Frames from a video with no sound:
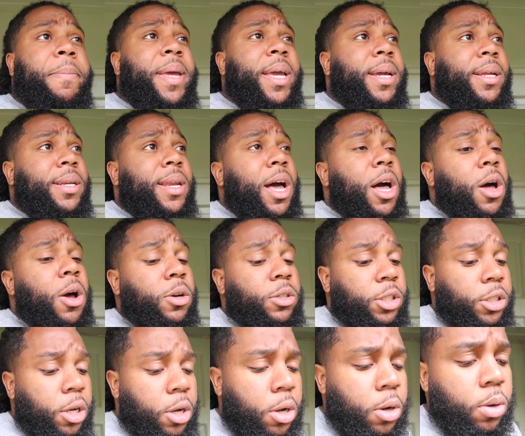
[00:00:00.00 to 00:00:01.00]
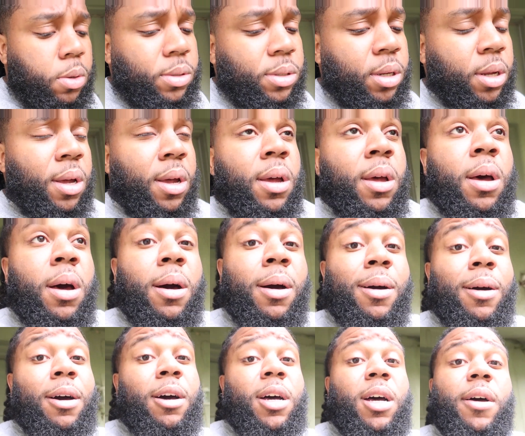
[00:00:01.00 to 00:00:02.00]
big dog shows.
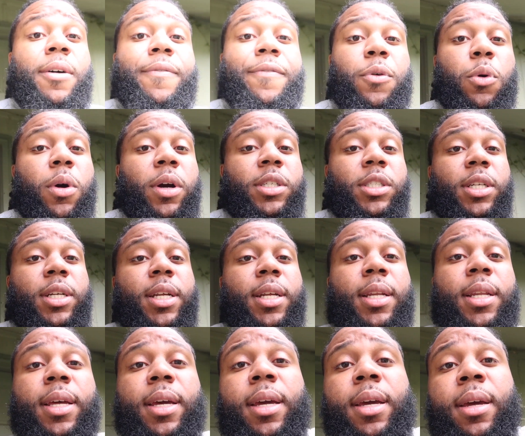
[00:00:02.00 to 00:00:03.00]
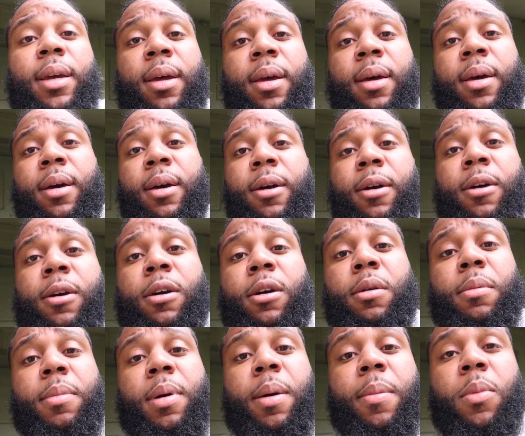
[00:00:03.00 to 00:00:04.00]
Unfortunately,
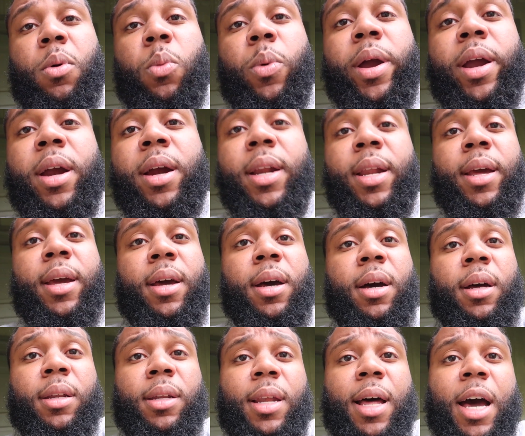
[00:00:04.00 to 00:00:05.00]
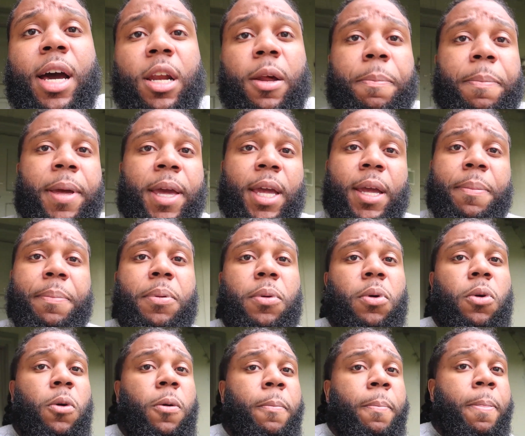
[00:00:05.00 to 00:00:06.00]
I'm aware that a lot of
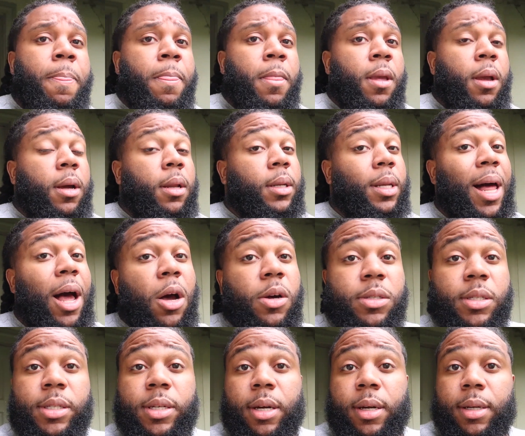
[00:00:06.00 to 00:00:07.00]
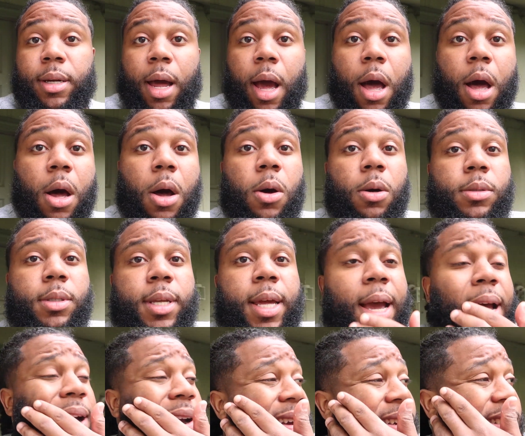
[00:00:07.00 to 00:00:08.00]
people lost their dogs,
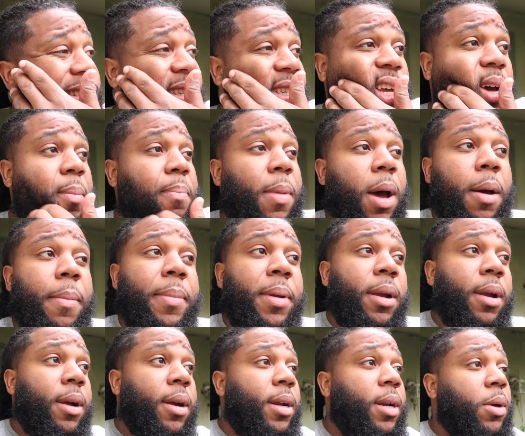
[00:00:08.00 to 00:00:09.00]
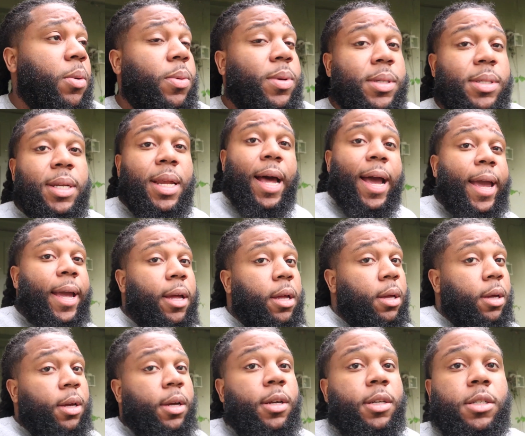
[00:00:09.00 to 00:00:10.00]
guys. I'm hearing it was like
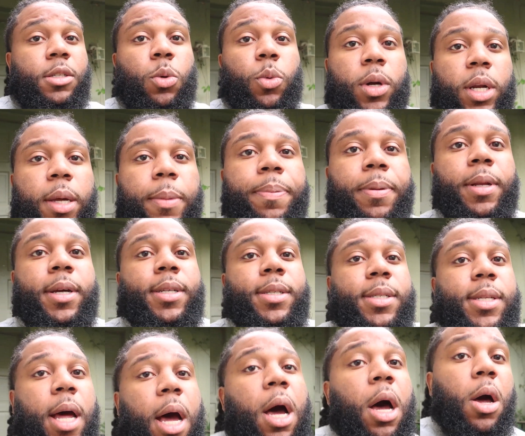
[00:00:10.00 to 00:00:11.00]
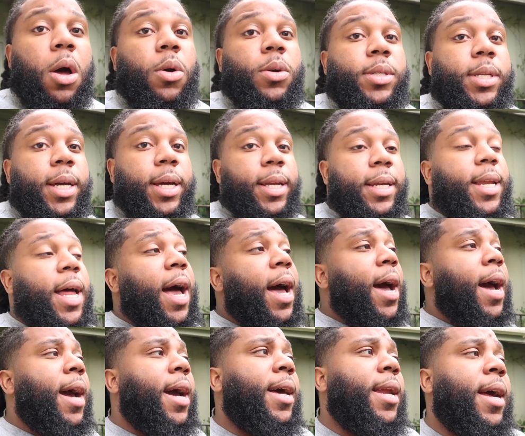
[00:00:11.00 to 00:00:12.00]
20+ dogs that
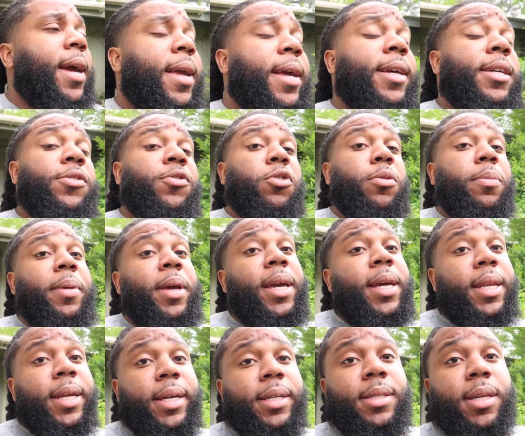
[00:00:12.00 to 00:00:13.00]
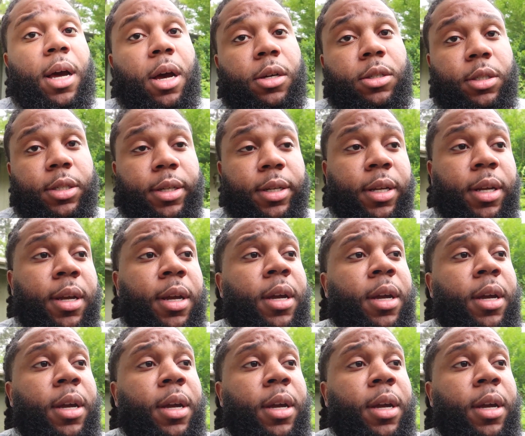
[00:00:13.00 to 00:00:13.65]
died, I guess, from heat exhaustion,